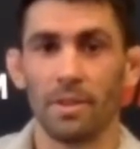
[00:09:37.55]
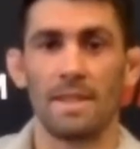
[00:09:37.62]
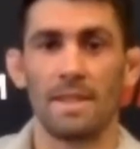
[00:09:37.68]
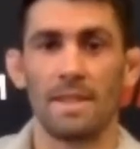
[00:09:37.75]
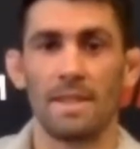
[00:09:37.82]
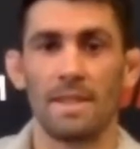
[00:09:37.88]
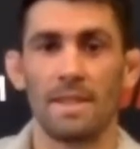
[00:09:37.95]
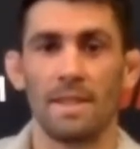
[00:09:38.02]

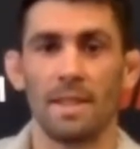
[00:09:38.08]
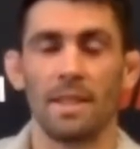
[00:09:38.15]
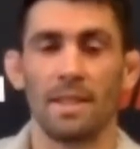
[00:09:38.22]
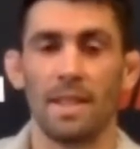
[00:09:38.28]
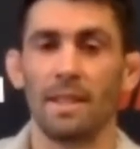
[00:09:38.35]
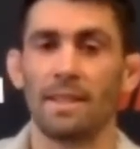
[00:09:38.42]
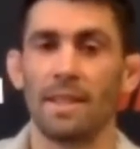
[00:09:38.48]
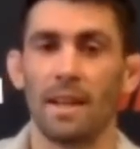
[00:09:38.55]
utilizing the
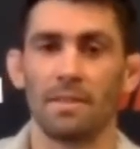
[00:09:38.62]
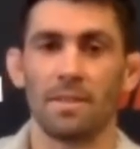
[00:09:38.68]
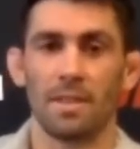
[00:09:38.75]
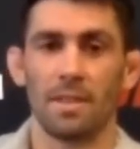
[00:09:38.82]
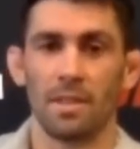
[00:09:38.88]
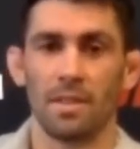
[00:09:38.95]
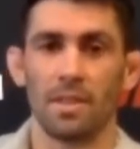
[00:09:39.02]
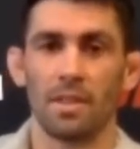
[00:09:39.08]
takedowns
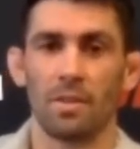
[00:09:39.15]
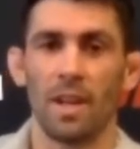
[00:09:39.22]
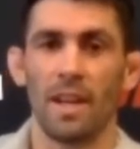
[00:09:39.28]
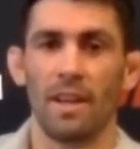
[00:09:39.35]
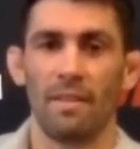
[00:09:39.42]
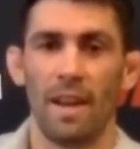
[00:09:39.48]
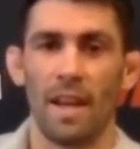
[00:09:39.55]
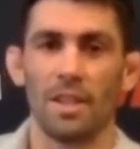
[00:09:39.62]
to, to
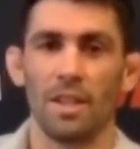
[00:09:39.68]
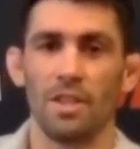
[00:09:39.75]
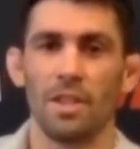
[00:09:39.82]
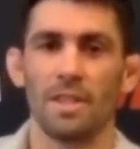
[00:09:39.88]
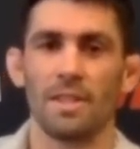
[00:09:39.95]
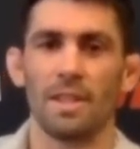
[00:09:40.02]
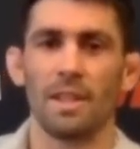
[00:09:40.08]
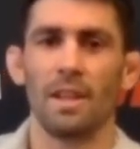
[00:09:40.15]
create
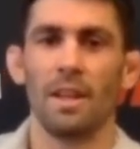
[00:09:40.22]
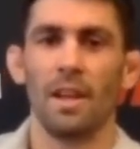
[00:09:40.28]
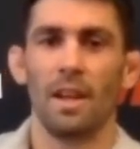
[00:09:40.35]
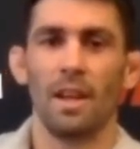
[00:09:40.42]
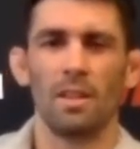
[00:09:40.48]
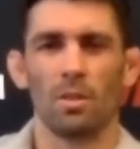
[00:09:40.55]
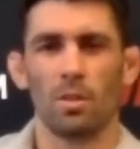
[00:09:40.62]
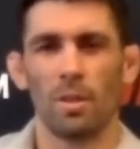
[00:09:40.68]
advantages and
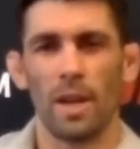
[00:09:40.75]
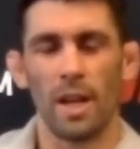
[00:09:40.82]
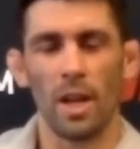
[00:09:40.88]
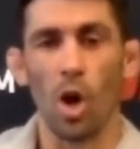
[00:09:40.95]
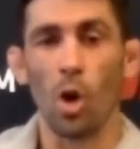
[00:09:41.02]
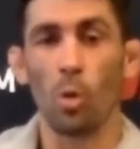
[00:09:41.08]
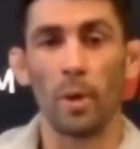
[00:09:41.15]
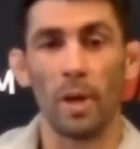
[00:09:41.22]
you know create
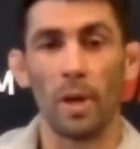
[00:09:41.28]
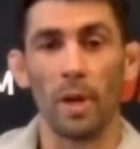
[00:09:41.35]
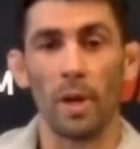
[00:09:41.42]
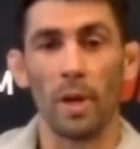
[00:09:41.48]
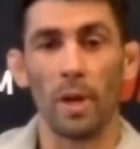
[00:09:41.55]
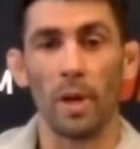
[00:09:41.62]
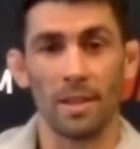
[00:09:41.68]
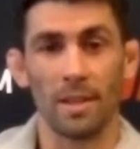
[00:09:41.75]
an opening
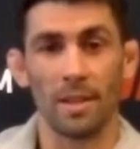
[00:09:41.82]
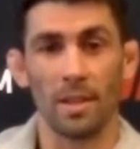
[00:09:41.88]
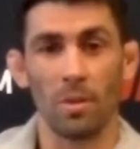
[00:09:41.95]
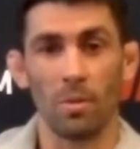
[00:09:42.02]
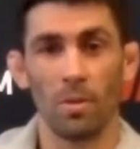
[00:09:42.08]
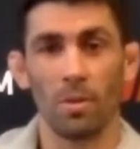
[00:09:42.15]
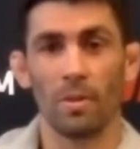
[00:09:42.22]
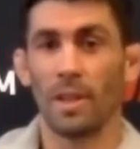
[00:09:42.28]
things on
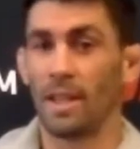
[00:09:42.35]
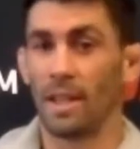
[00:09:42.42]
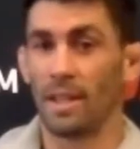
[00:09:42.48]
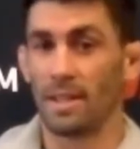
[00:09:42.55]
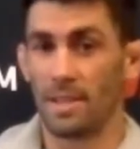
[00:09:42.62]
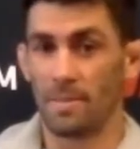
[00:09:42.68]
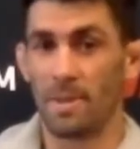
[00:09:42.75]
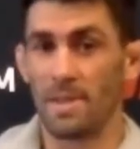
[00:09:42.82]
the in,
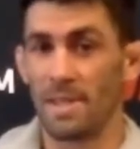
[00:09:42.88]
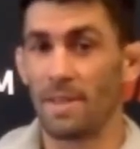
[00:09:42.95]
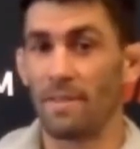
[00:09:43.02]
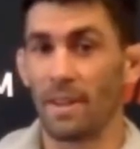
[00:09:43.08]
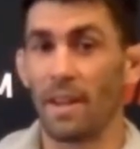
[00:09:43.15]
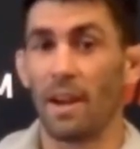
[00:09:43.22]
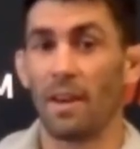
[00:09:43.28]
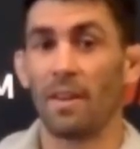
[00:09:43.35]

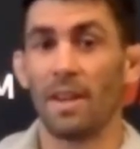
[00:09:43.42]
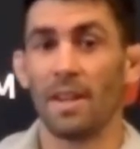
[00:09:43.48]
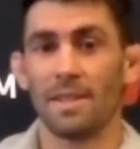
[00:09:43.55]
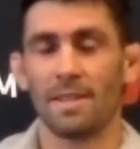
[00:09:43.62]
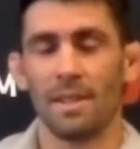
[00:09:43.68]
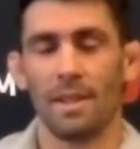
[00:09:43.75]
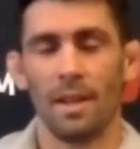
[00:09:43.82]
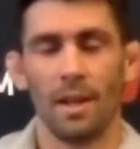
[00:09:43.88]
specific
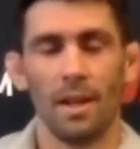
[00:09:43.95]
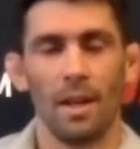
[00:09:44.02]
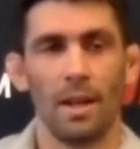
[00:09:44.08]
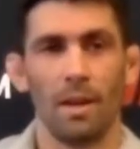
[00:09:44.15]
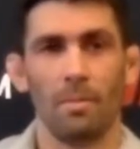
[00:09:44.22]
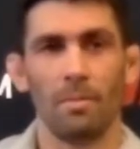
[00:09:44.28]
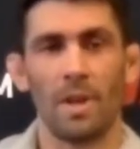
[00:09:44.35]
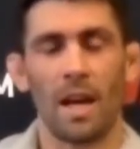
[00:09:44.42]
areas,
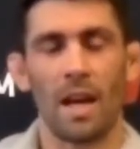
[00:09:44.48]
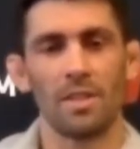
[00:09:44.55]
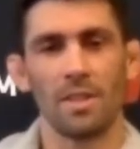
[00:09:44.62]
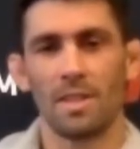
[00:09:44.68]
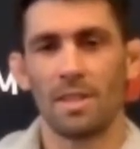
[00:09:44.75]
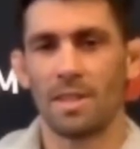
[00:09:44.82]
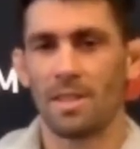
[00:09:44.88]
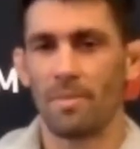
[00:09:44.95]
um, not
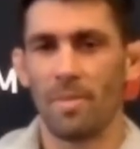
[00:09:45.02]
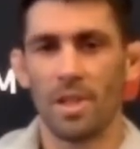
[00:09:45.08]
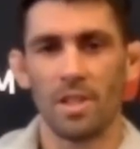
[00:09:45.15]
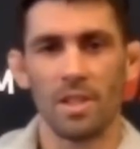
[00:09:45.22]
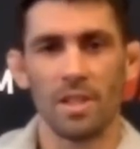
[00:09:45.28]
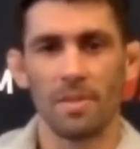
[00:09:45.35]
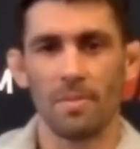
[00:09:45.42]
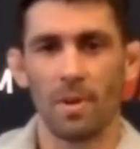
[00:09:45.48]
just in
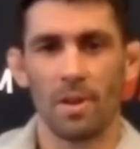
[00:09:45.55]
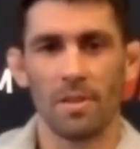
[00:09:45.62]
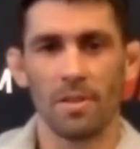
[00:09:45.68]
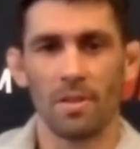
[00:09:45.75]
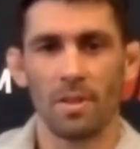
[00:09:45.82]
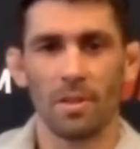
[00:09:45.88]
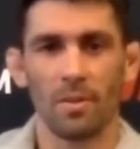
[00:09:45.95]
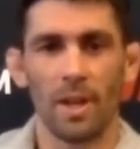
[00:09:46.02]
submissions, but
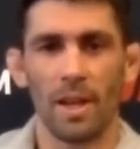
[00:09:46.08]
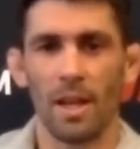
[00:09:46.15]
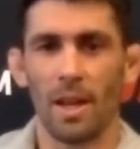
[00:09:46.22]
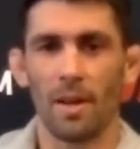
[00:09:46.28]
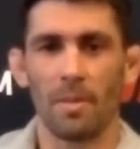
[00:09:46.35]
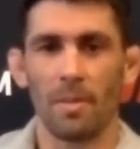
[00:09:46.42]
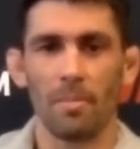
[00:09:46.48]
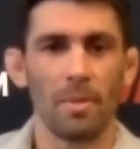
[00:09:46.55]
also on the way
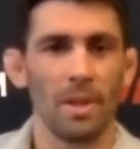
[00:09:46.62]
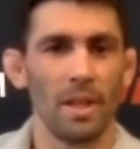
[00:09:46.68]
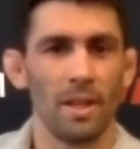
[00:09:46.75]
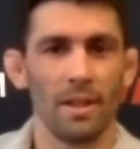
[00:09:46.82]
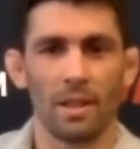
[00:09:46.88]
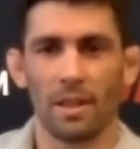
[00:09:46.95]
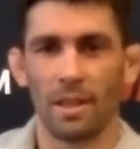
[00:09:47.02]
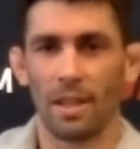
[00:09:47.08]
up and
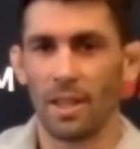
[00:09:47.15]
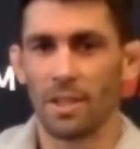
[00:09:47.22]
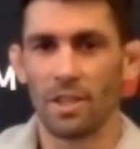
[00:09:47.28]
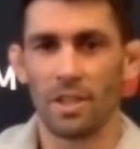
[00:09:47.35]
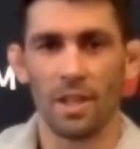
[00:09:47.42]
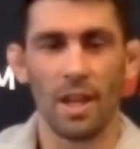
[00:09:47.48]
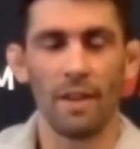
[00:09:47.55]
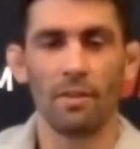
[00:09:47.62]
in the
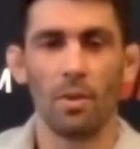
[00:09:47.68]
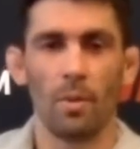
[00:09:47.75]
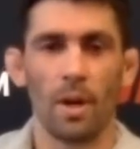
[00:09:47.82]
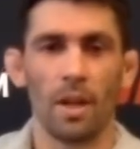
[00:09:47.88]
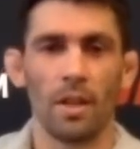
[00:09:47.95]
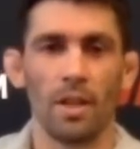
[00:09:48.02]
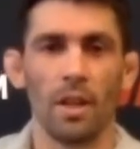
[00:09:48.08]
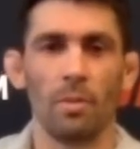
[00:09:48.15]
clinch and
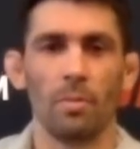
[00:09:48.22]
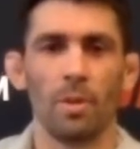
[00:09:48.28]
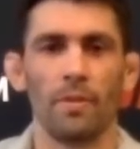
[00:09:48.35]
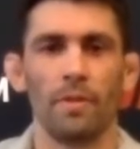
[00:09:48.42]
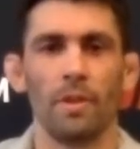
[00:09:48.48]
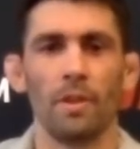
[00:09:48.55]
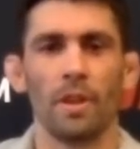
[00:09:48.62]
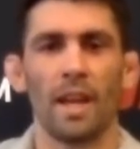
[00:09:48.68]
everywhere, you know. But
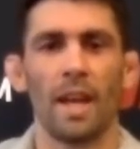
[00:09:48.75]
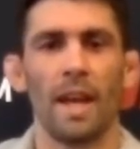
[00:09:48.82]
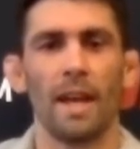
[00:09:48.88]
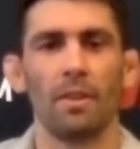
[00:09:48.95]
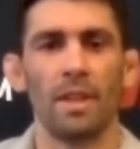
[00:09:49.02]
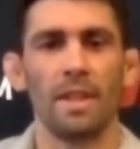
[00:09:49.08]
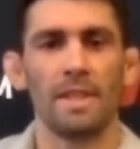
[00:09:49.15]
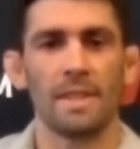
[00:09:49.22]
if you look at
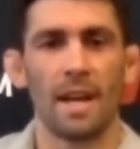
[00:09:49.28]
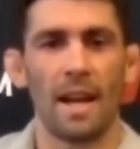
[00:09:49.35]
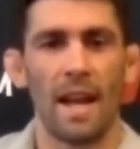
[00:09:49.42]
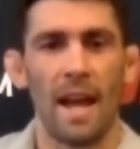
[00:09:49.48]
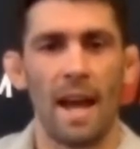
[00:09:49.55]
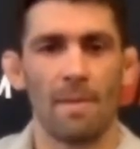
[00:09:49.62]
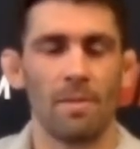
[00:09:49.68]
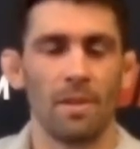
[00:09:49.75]
Henry, he's got a
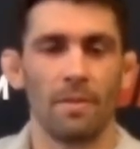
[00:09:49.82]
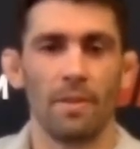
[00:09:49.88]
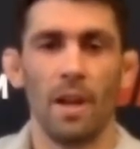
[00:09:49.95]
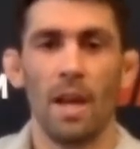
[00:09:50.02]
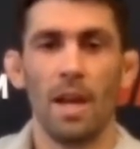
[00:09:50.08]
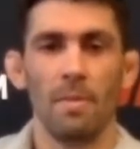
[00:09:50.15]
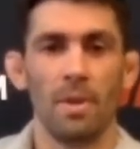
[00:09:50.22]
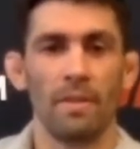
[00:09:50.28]
habit of
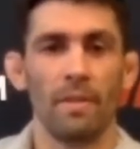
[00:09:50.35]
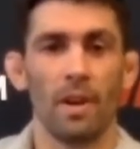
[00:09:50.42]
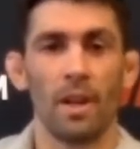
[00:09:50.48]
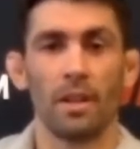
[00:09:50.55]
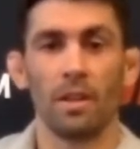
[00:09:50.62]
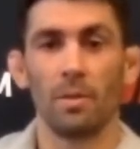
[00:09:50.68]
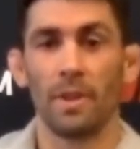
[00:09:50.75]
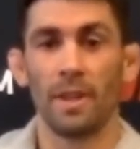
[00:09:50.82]
being
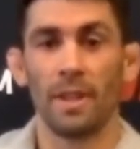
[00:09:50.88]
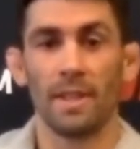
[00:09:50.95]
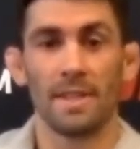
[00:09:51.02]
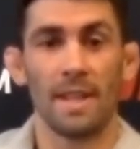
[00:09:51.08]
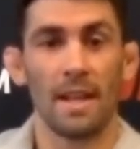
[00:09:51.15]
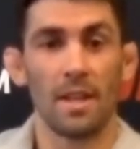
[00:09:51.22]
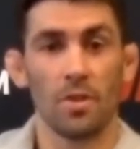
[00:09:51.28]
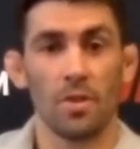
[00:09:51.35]
very good with
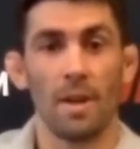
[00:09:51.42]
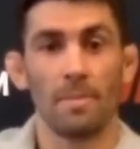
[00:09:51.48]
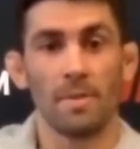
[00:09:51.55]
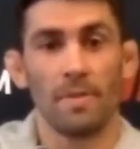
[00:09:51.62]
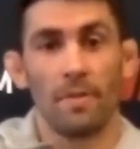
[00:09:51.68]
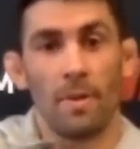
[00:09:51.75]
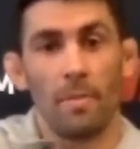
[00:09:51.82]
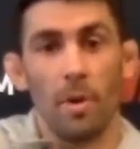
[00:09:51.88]
inside
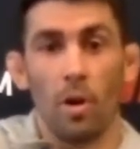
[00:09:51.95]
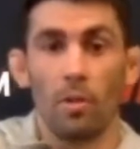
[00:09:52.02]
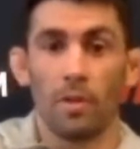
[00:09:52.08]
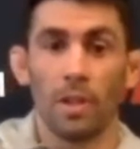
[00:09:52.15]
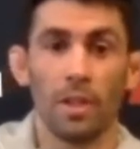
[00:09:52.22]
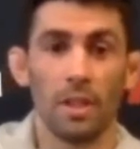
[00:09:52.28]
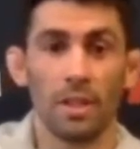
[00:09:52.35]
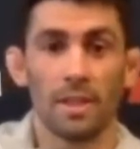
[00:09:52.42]
trips from
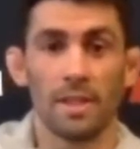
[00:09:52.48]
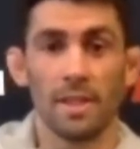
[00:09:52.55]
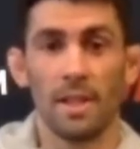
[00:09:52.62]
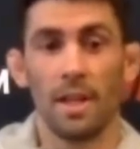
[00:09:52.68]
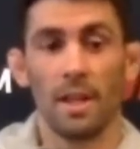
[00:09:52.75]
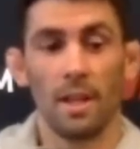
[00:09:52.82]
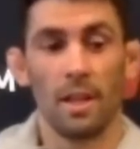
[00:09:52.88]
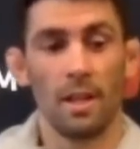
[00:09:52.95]

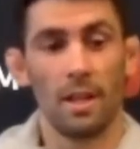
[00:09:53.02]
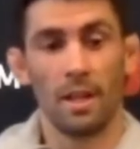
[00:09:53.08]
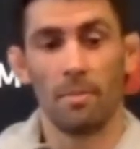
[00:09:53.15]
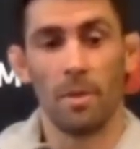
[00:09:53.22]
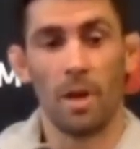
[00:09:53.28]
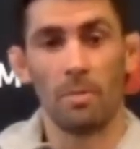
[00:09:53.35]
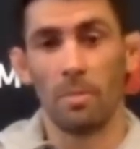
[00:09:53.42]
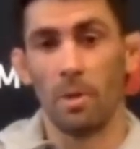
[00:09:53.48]
overhooks
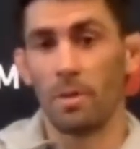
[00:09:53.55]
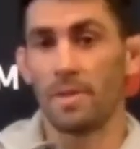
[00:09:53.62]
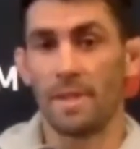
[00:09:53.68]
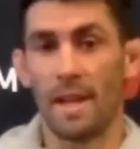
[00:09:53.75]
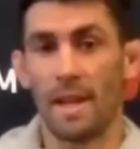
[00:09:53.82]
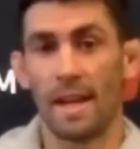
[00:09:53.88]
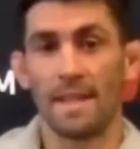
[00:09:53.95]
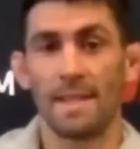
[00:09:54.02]
um, on both mm-hmm.
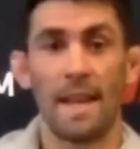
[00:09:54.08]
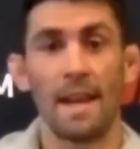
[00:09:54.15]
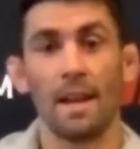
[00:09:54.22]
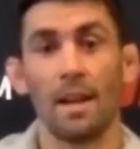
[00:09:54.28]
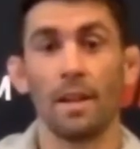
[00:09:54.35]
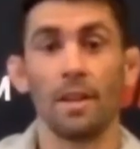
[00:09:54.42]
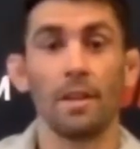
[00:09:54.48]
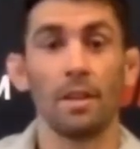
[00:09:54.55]
sides,
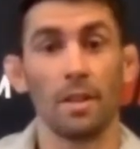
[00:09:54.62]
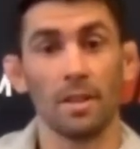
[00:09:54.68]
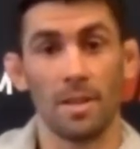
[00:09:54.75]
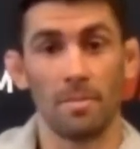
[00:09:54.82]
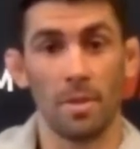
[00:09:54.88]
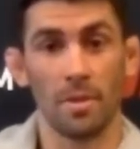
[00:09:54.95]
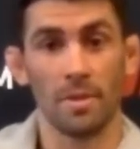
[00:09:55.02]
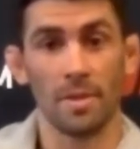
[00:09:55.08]
and
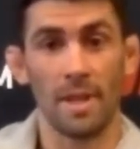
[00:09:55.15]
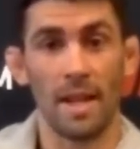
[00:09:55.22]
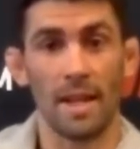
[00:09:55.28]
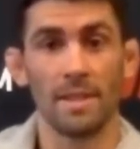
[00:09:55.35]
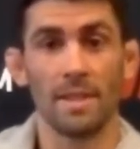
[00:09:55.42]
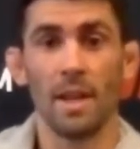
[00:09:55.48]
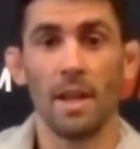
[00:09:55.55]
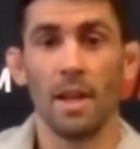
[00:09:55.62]
underhooks on both
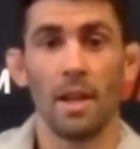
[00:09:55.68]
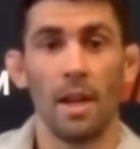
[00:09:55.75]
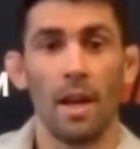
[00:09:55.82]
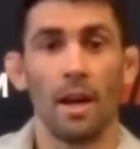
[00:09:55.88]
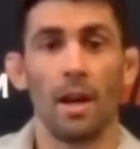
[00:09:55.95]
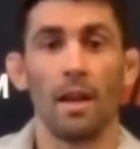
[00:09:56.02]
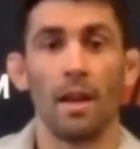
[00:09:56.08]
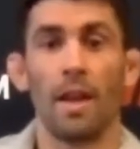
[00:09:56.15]
sides,
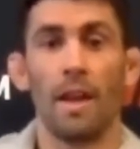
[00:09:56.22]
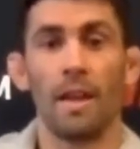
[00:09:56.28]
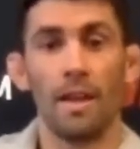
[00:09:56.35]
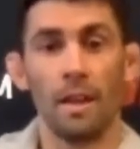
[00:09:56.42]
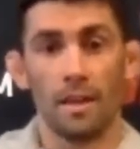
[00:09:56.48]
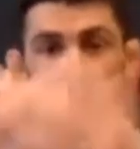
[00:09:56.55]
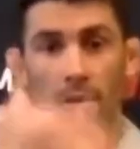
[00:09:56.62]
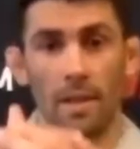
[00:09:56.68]
uh, and
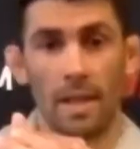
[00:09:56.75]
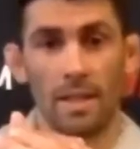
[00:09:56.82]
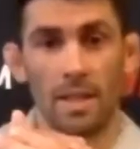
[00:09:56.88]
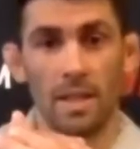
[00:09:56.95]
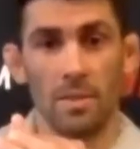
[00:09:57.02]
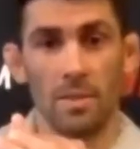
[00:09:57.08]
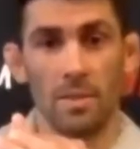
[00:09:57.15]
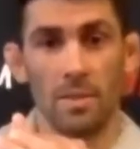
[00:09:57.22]
he also likes
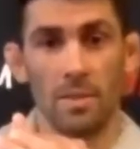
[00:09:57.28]
to